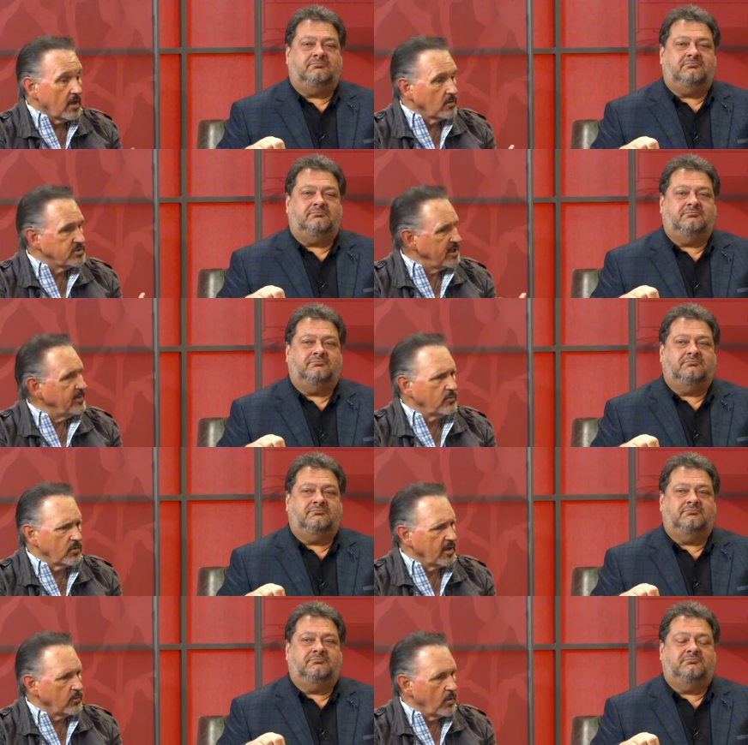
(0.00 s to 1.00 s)
Speaker 1: mm. Jimmy
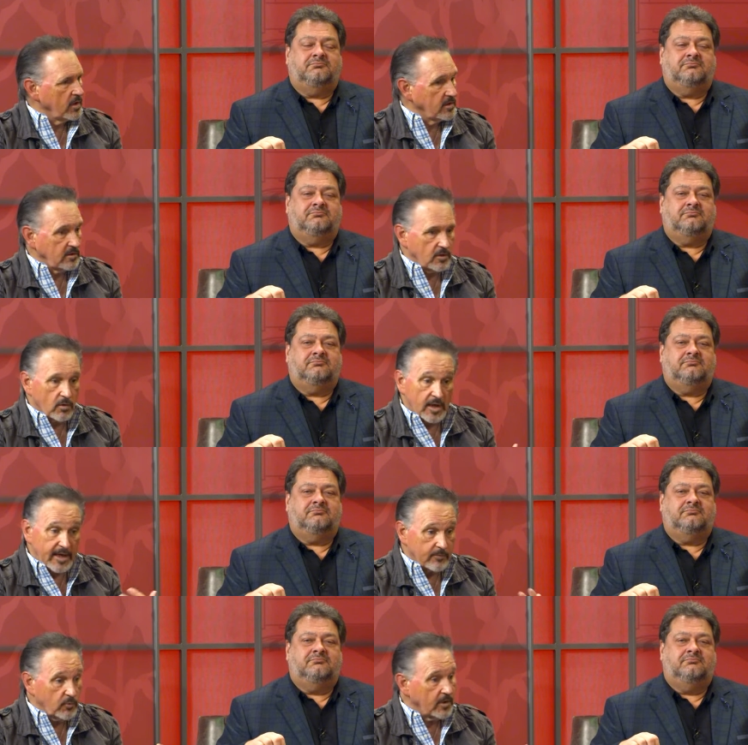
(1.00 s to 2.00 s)
really wanted, you know,
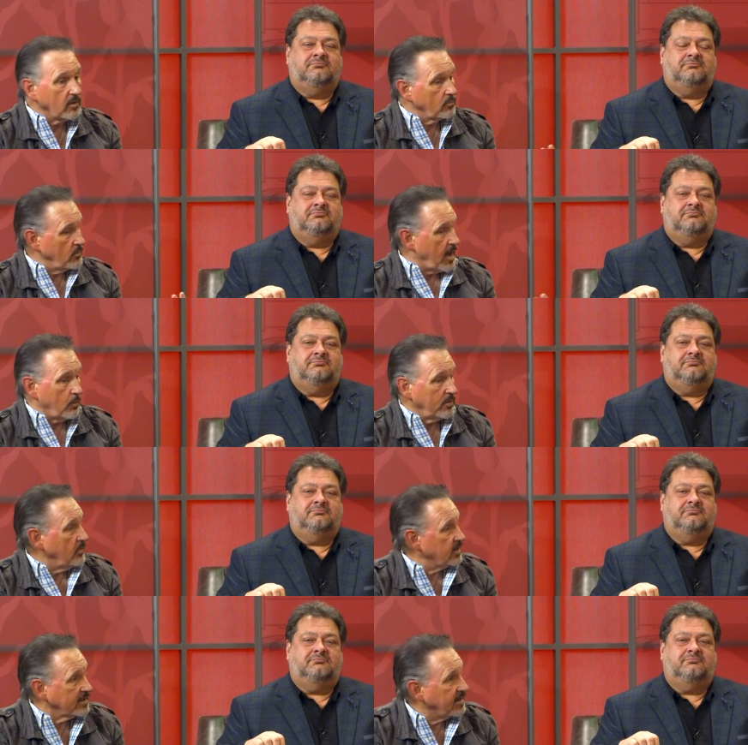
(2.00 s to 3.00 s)
hey, we got, we
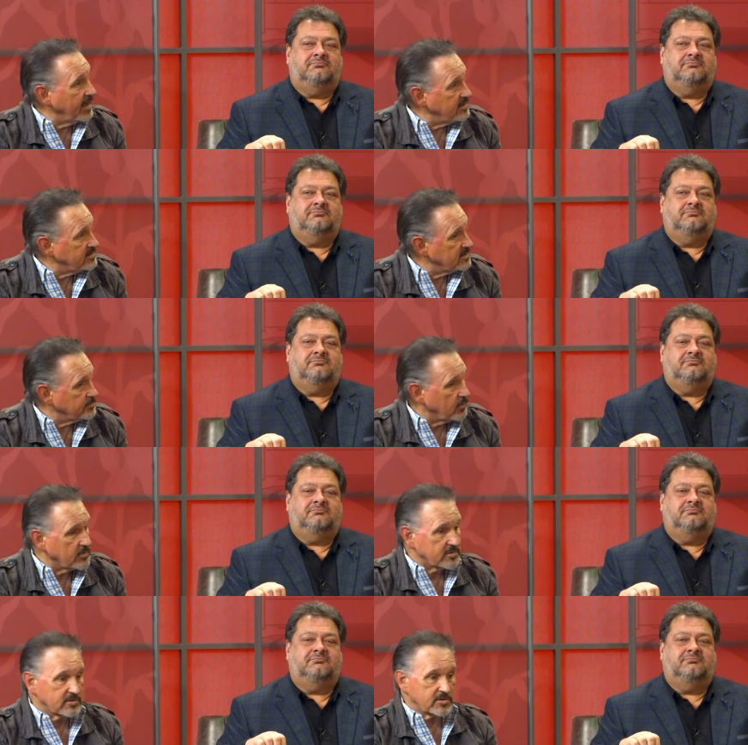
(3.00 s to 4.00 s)
want to engage this
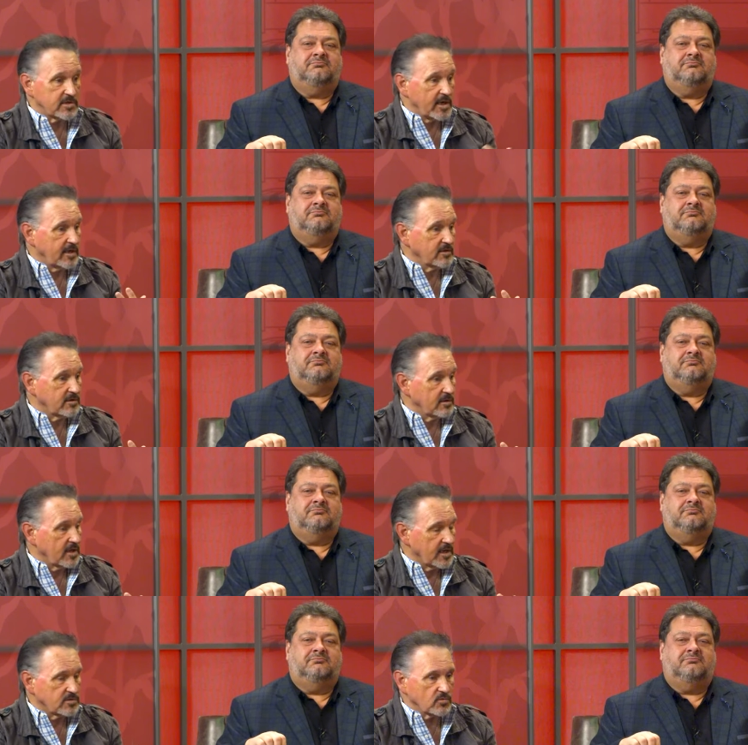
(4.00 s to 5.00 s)
person. She, and,
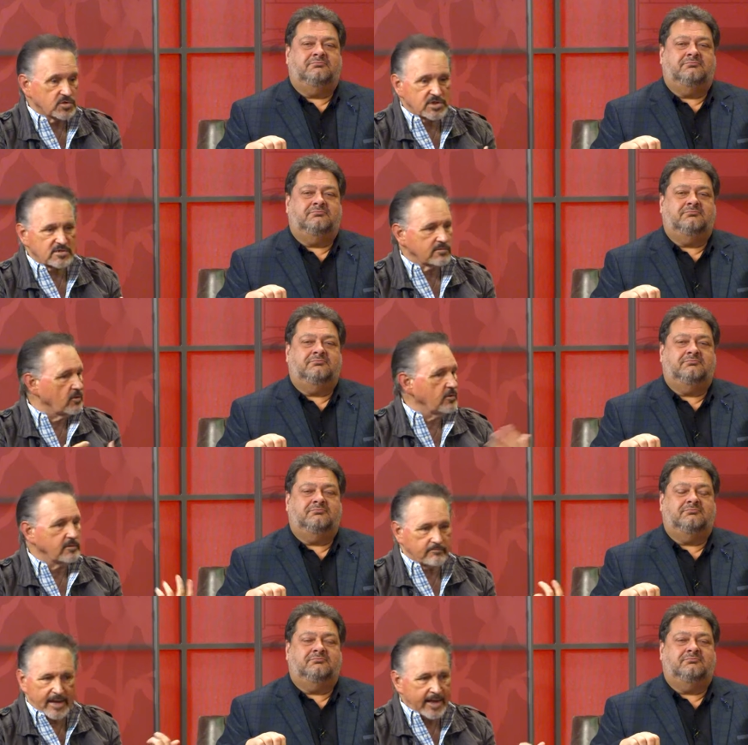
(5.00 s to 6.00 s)
and so she's
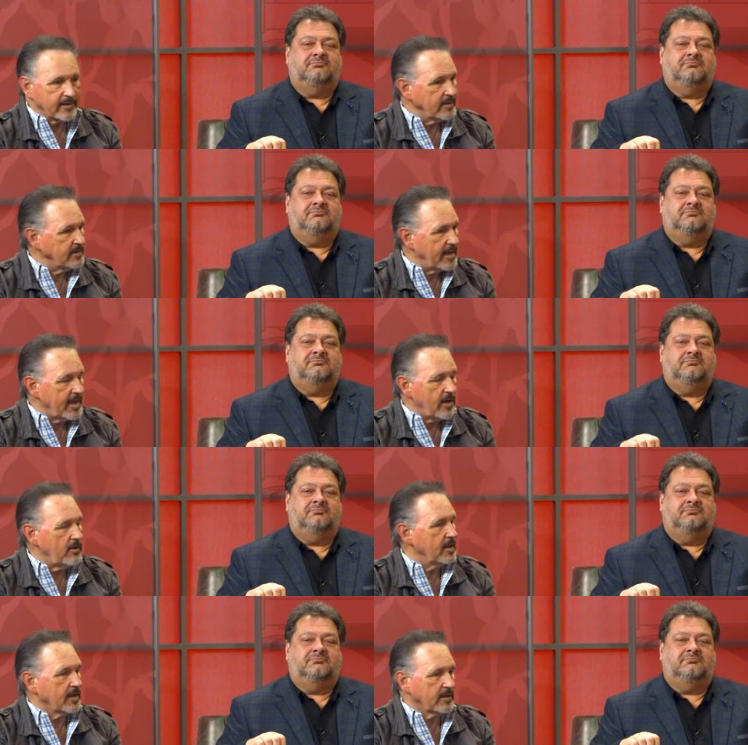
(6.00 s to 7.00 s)
learned mandolin
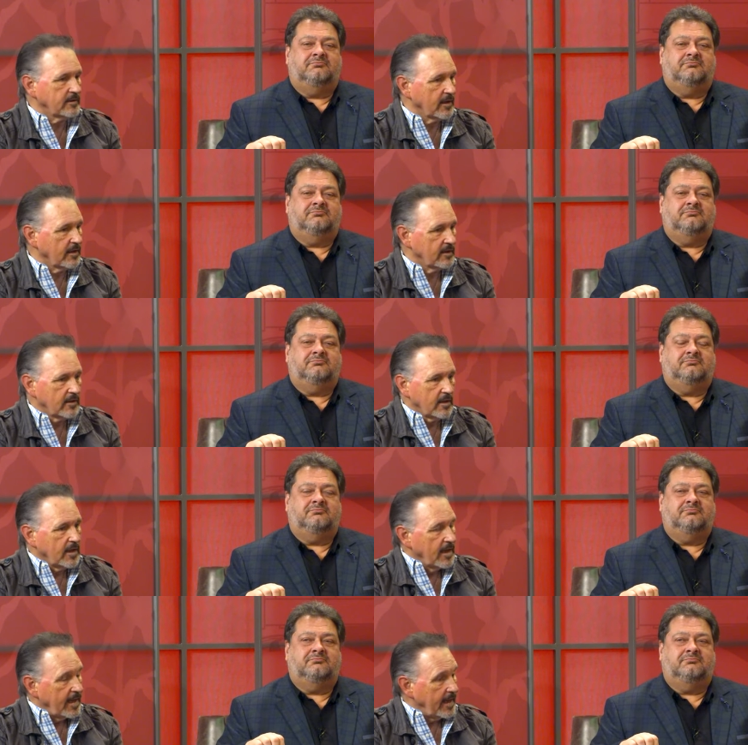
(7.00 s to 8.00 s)
now, and... Uh,
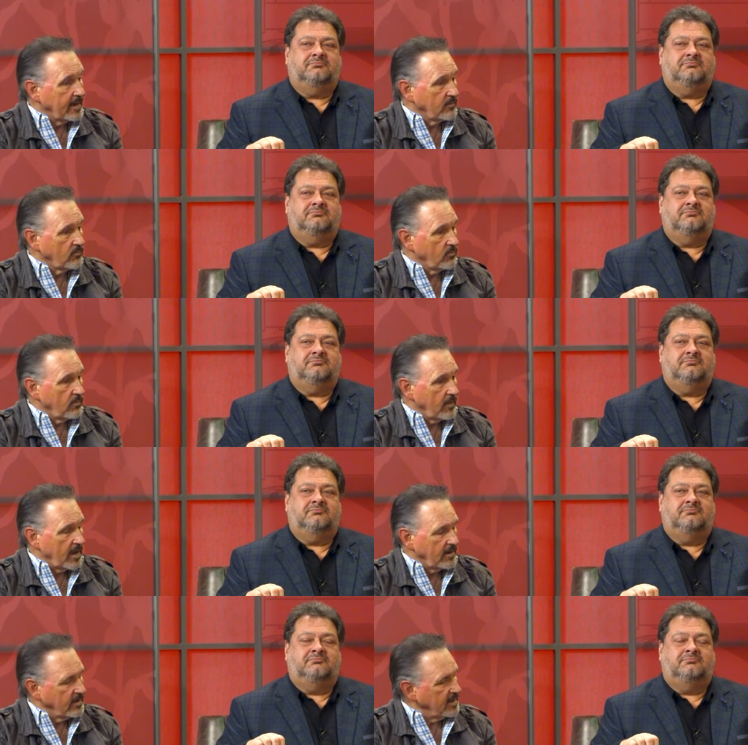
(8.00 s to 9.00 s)
And,
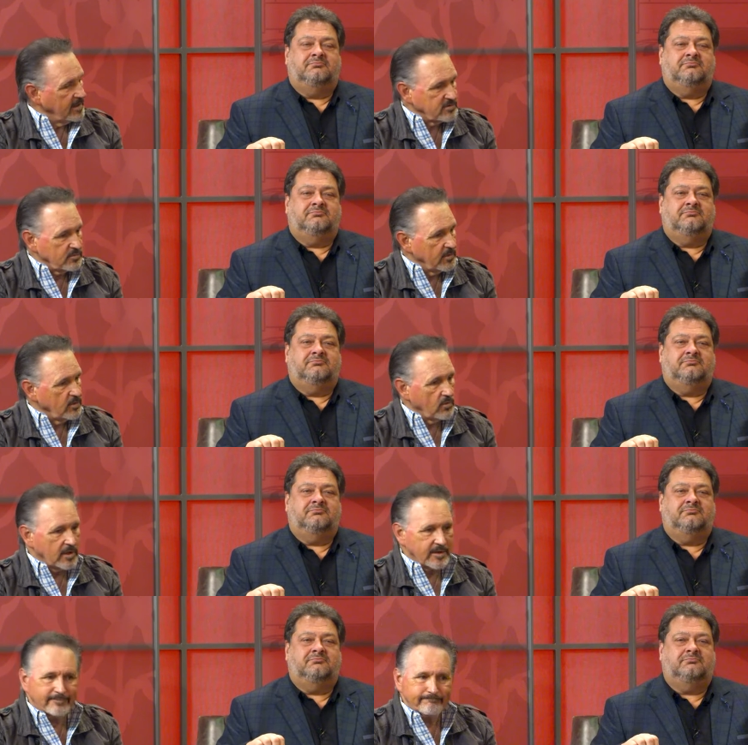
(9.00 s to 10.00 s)
and the instrumental,
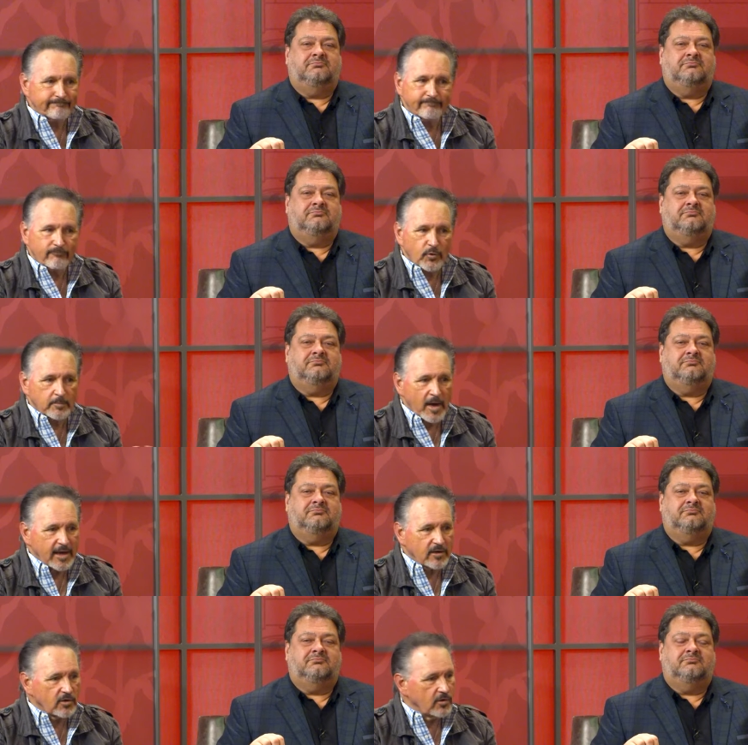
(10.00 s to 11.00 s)
and then when
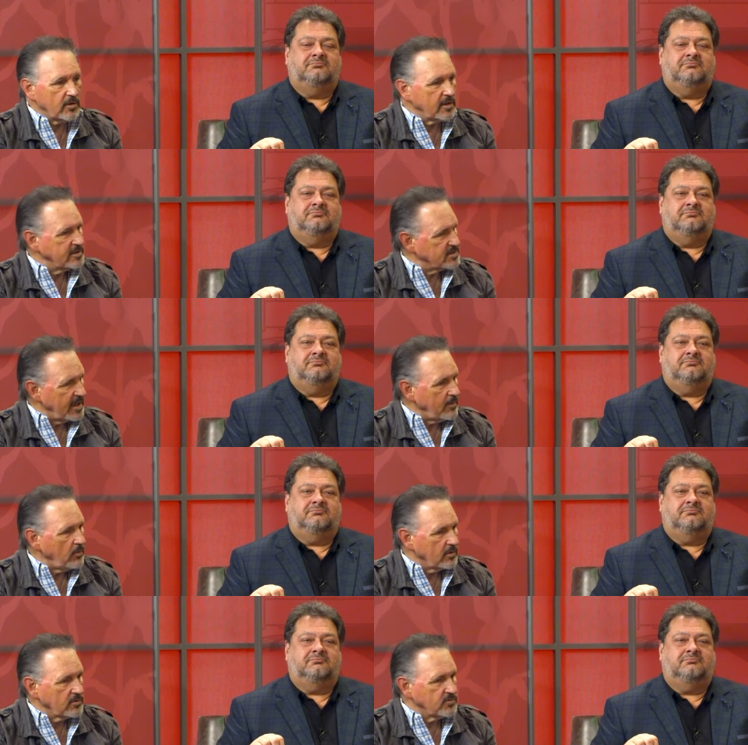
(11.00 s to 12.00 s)
Micah heard it, he said, I
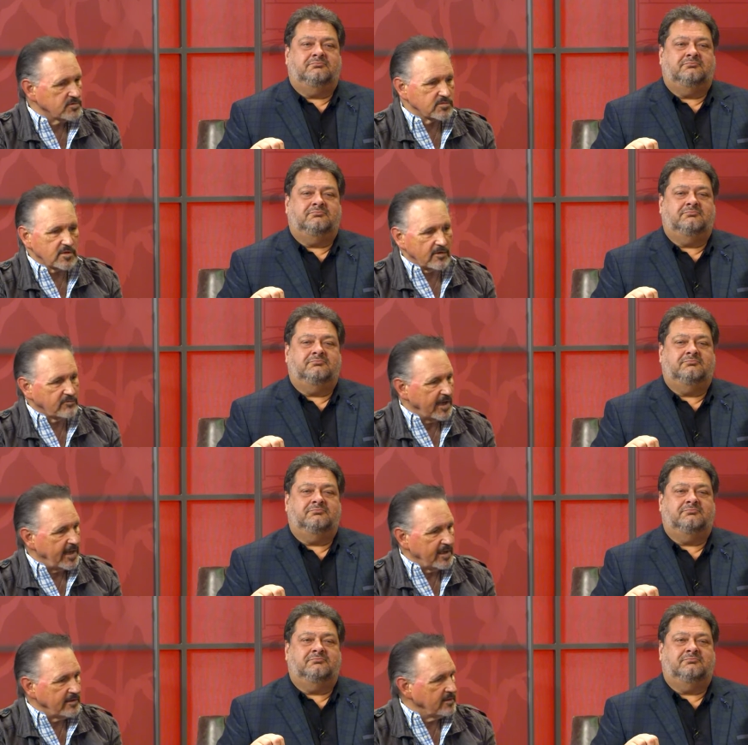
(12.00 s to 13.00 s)
want to do some stuff,
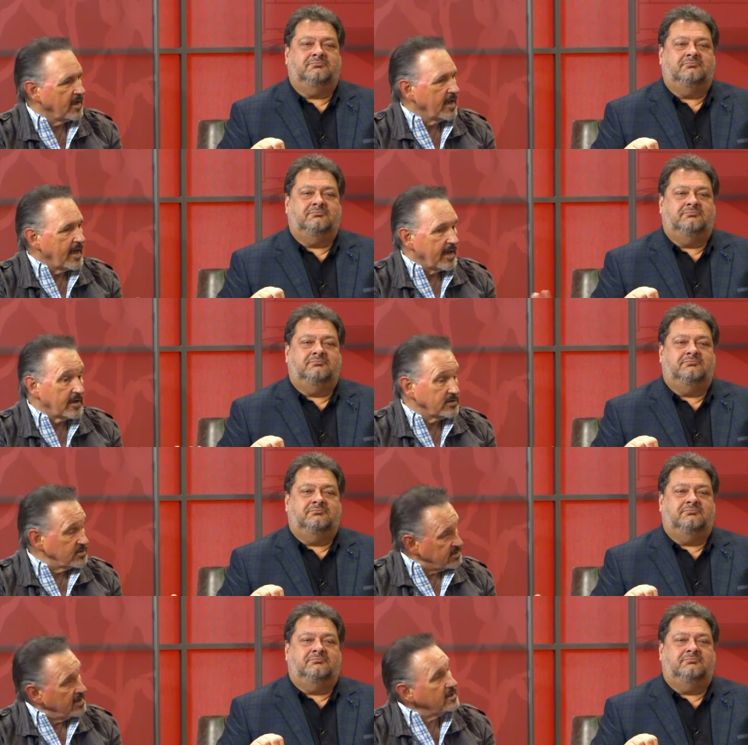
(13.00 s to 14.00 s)
Dan. And it
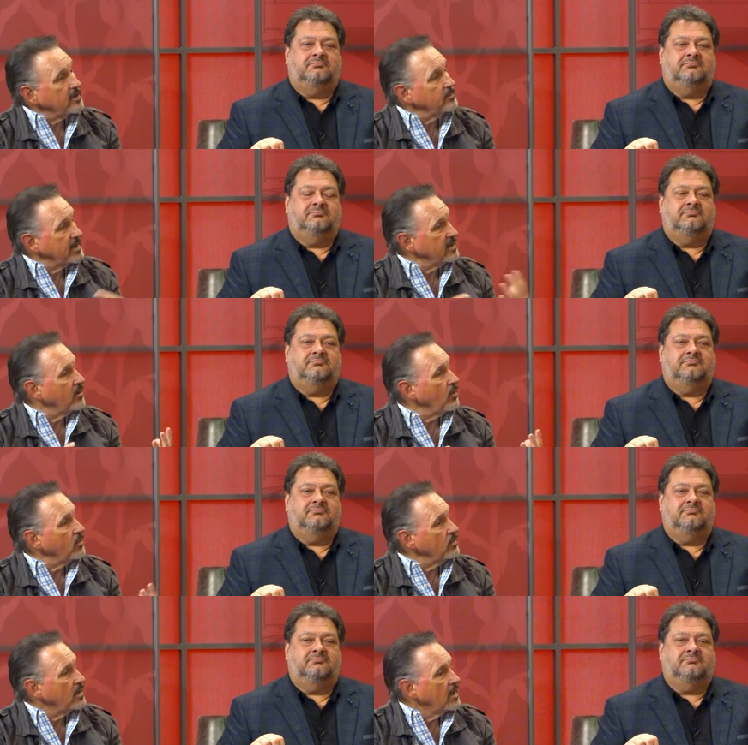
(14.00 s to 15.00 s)
just ended up being a
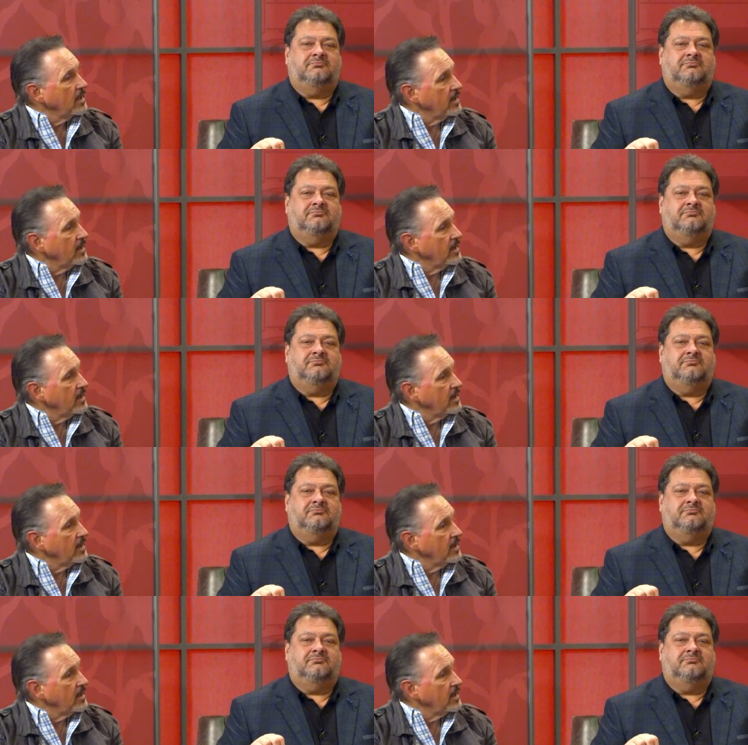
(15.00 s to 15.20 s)
whole